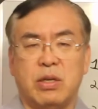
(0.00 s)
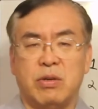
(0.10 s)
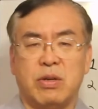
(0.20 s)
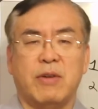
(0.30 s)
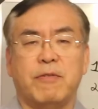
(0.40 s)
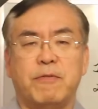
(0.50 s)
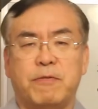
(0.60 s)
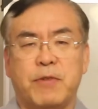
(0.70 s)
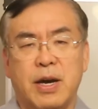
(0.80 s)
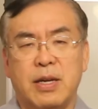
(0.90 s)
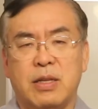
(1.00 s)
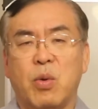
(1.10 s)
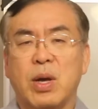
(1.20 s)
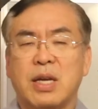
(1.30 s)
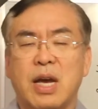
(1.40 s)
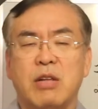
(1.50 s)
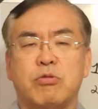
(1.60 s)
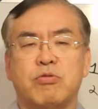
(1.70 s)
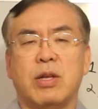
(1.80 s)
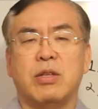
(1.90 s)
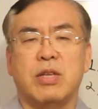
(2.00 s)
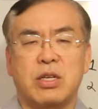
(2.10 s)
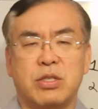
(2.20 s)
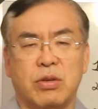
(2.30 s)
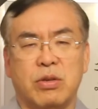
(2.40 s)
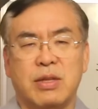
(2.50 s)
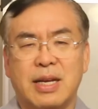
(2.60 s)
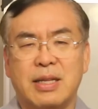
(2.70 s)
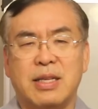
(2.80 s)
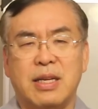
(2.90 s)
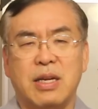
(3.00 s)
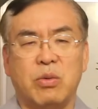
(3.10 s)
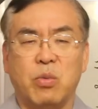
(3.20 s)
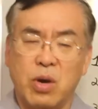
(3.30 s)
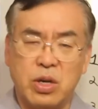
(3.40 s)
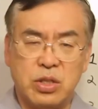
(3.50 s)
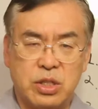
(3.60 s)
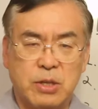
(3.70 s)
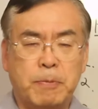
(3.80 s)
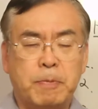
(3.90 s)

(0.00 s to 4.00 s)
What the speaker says: you can find what kind of transaction that deal was.